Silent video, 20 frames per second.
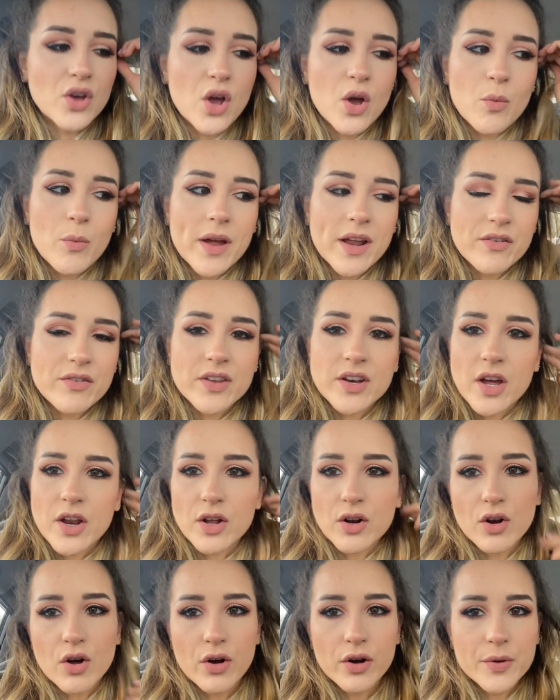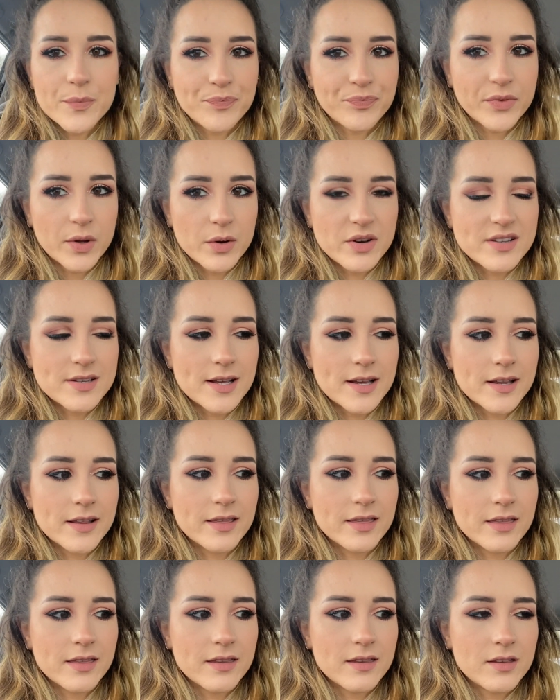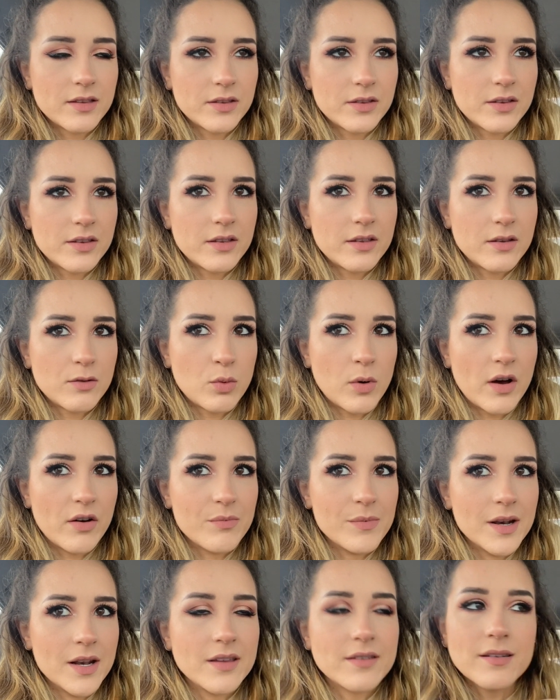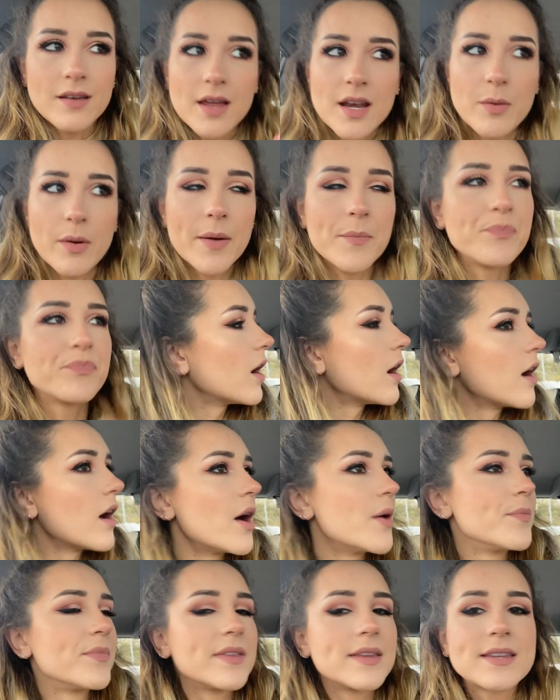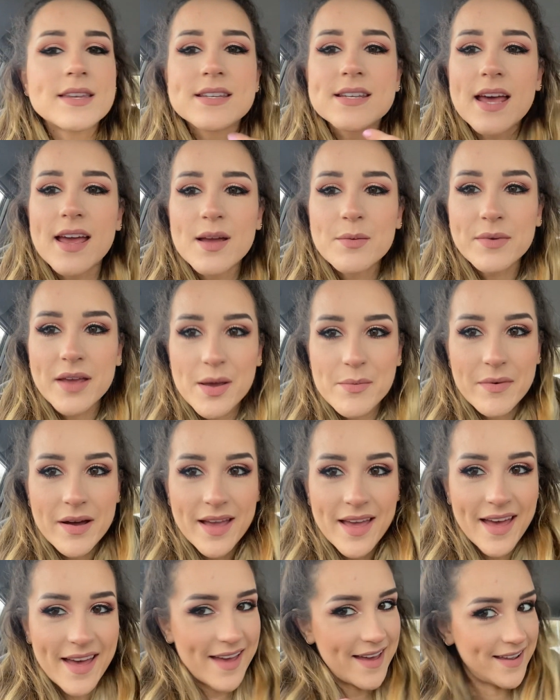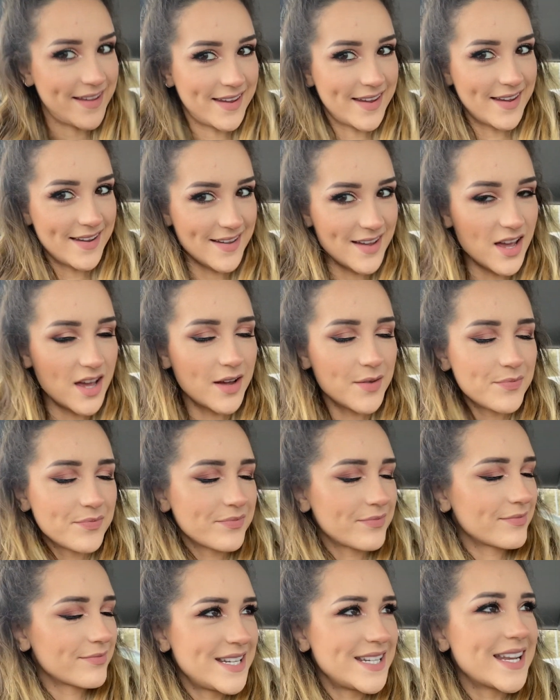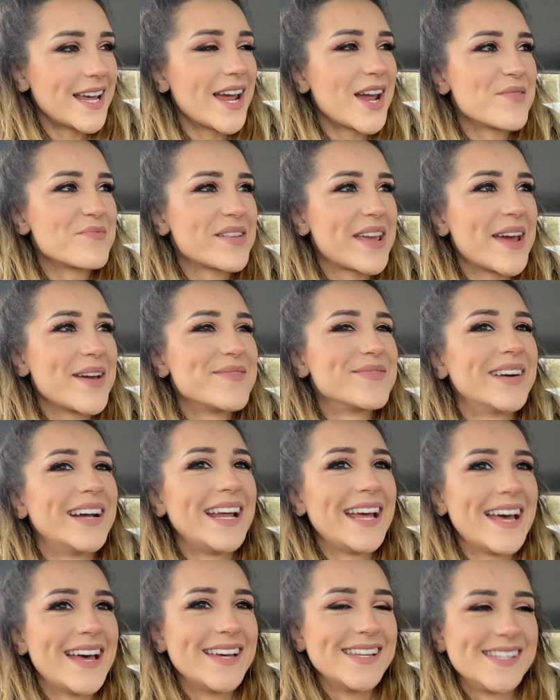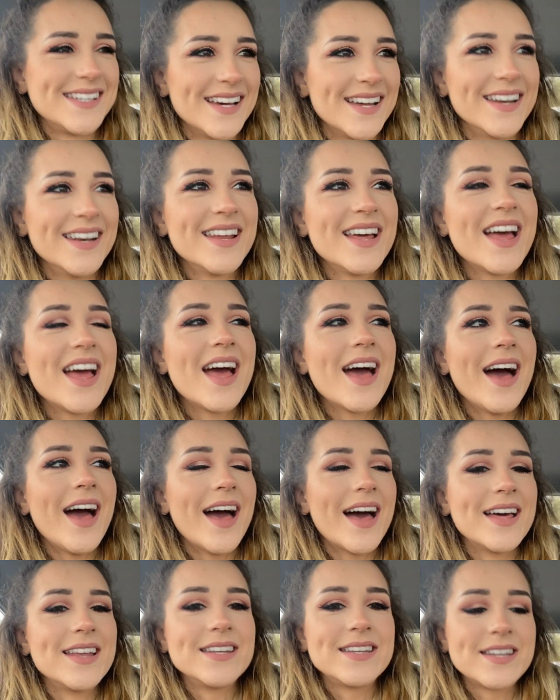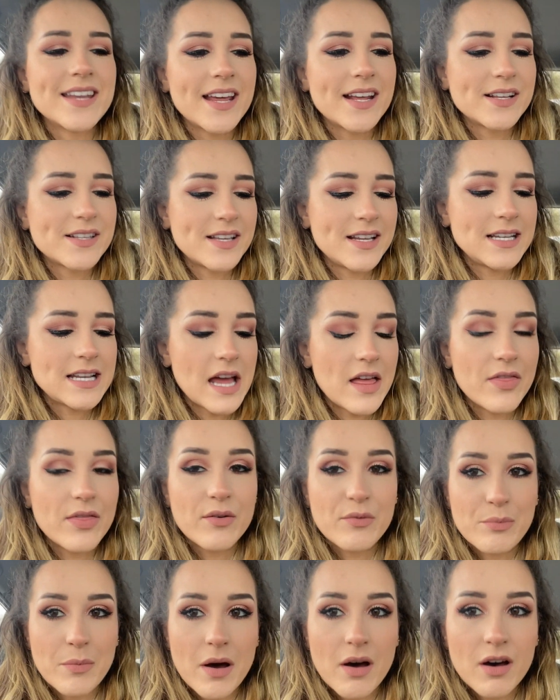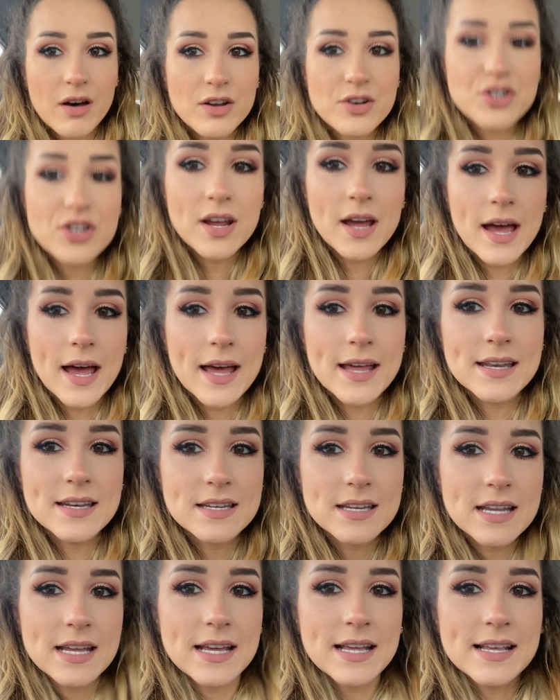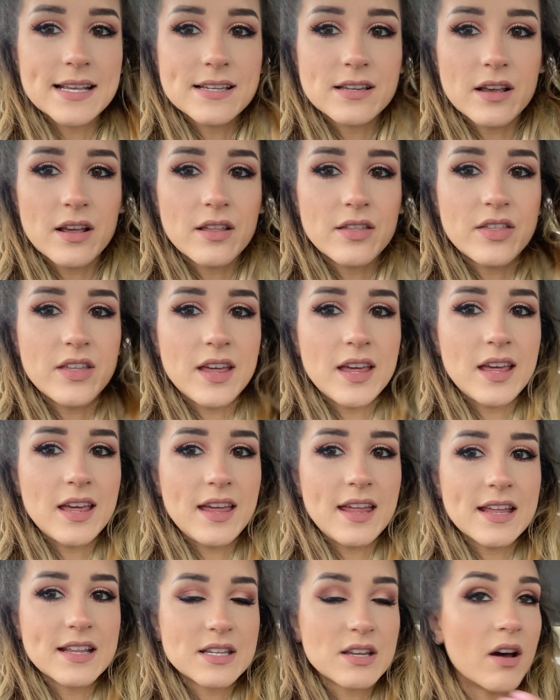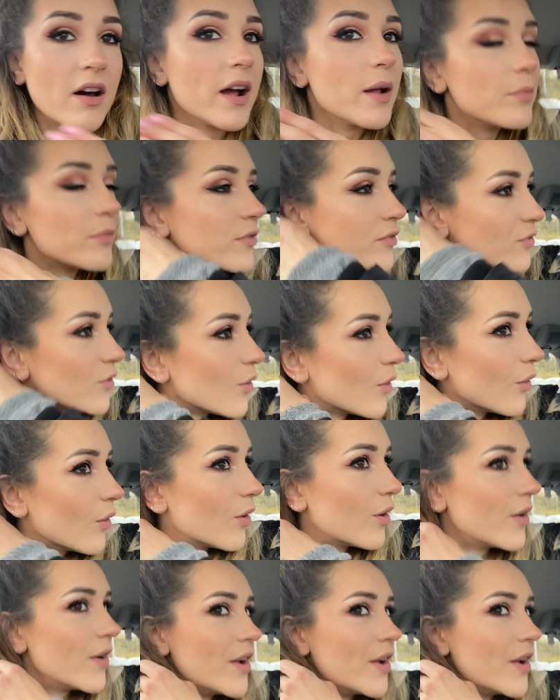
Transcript: I'm waiting for the nine o'clock, which is in 12 minutes. Anyway, um, today I'm getting my hair cut. Uh, today I'm getting my hair done and today is the 10th of March and it is the time for